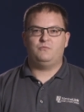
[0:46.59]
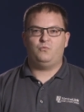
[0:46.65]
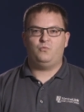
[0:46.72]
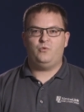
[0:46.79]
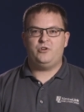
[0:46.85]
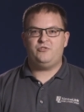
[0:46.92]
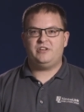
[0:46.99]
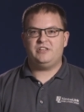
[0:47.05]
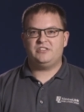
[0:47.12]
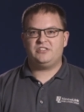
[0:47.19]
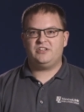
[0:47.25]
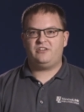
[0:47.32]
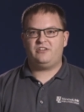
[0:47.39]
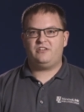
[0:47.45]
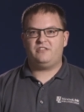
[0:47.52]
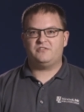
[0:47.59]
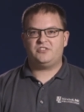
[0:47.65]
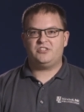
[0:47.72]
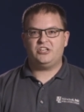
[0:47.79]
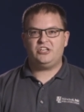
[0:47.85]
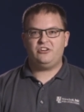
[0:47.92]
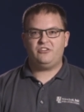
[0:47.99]
When you consider
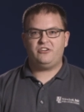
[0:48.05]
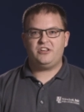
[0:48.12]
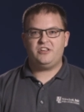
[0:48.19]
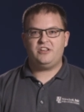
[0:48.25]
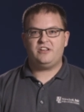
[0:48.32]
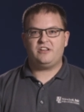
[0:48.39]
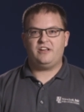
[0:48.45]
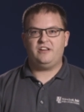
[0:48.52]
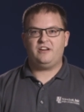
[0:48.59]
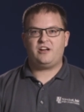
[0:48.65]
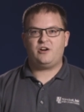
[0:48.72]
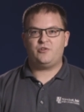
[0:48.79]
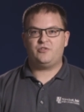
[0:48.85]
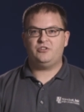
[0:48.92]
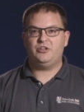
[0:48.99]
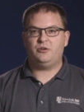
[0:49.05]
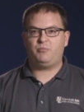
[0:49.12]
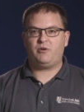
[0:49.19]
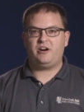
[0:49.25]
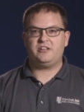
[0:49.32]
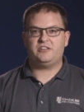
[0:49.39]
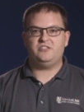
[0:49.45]
security and how your
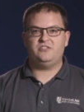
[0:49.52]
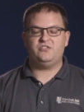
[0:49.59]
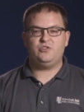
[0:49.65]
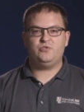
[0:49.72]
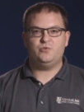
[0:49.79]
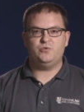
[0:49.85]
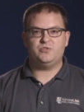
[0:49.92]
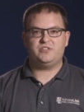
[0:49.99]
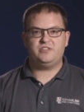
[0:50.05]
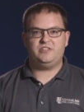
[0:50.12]
product is used,